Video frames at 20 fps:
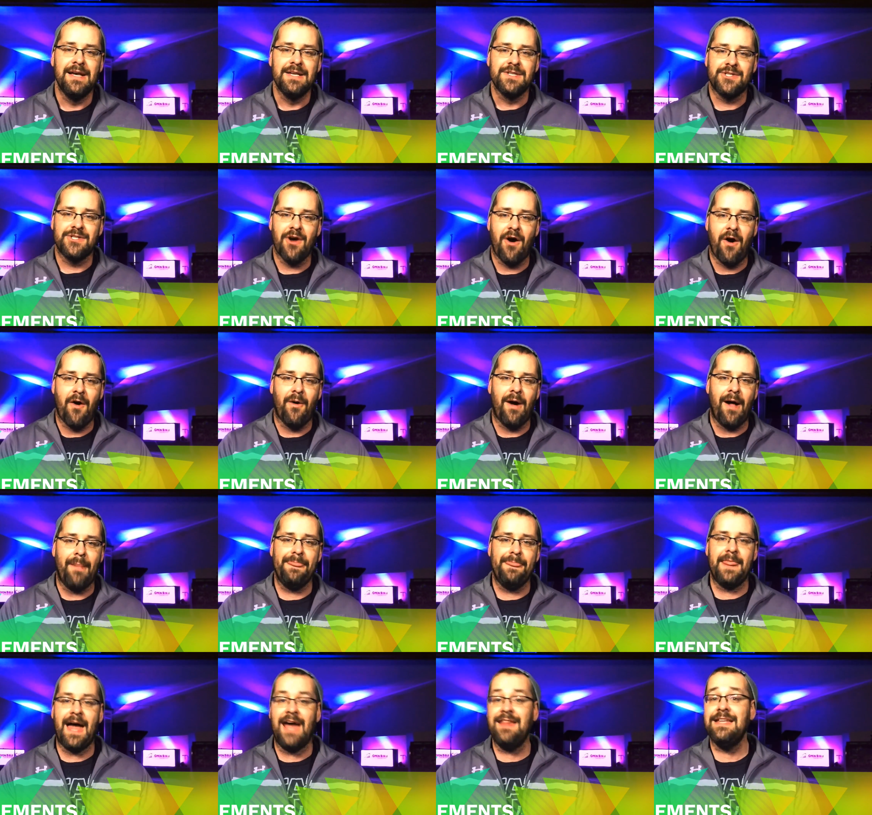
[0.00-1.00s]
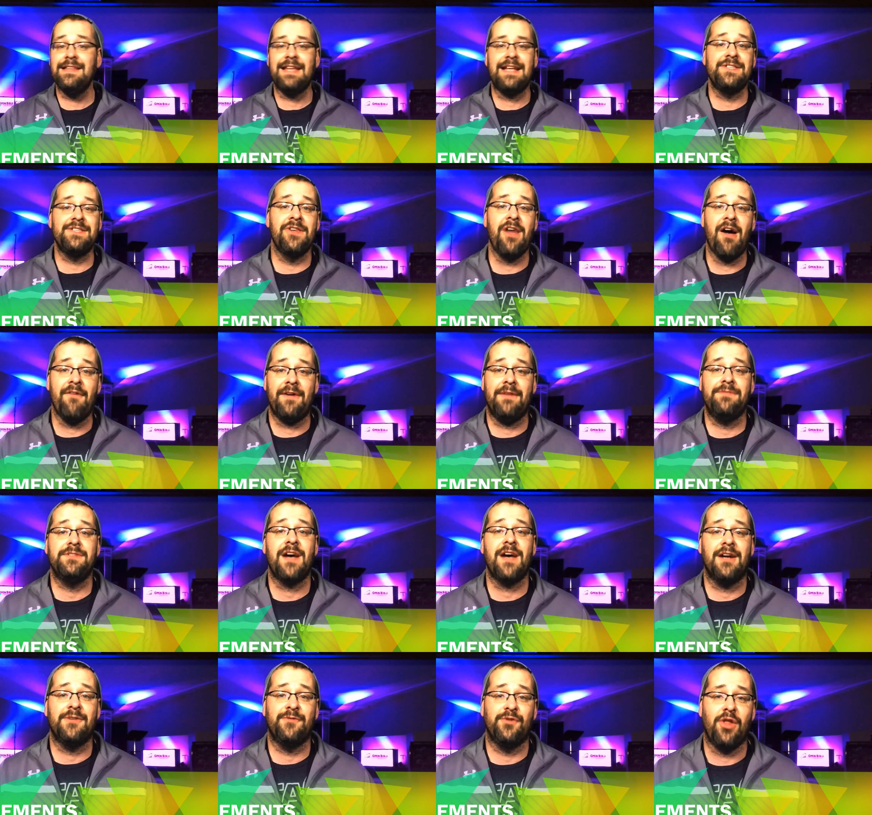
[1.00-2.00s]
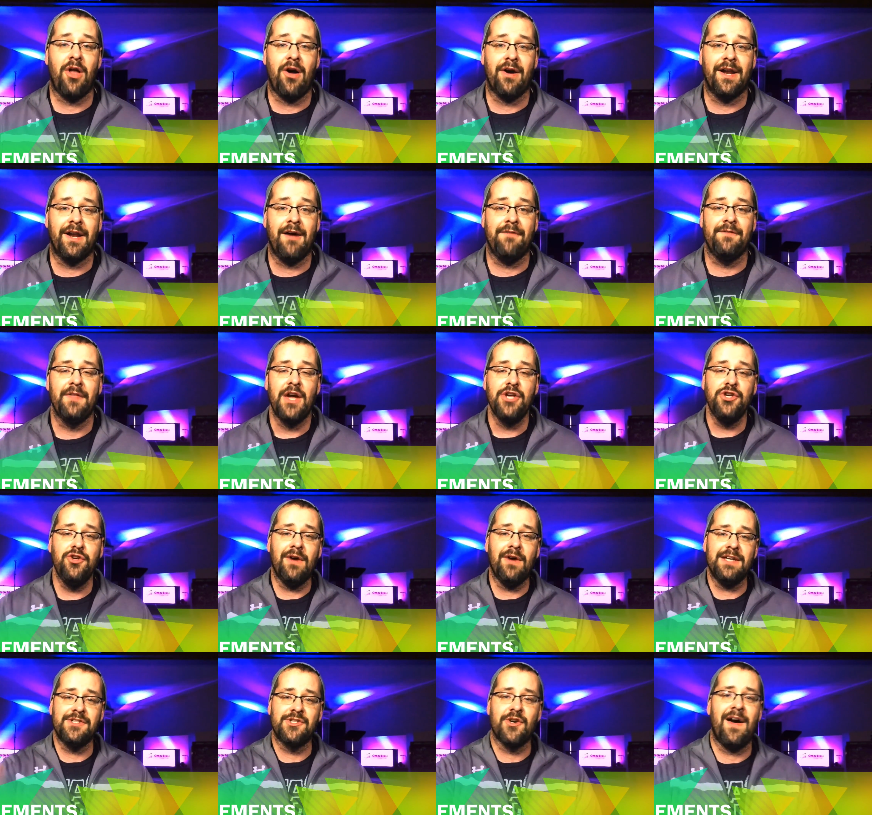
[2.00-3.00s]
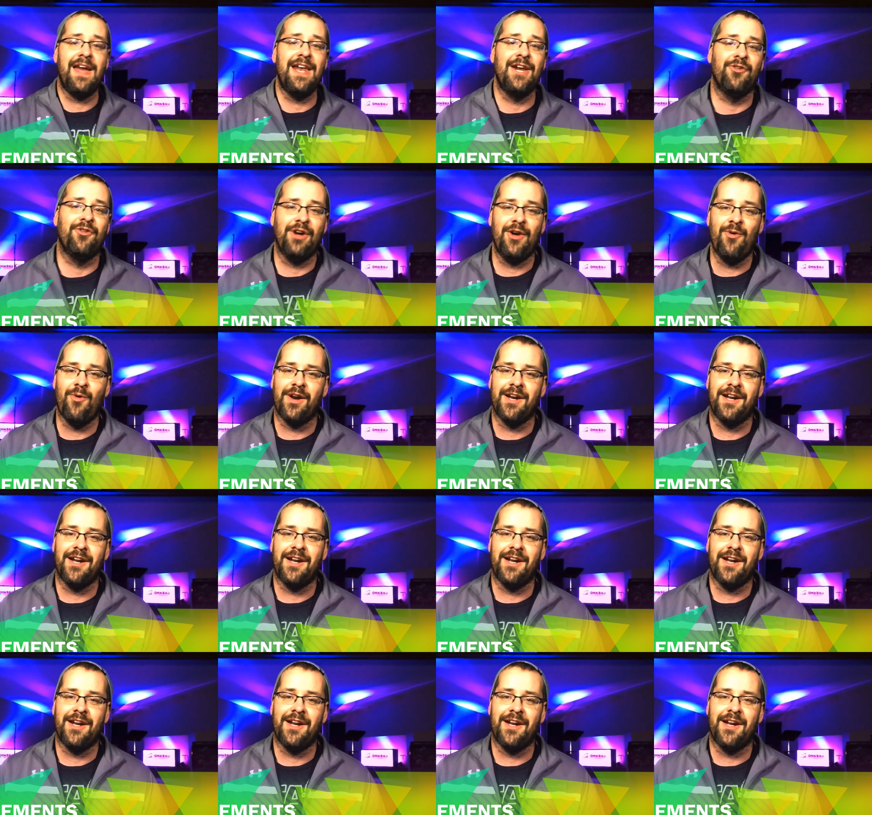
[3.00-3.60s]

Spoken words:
So I think that's enough. I've talked for long enough. You guys go ahead and greet one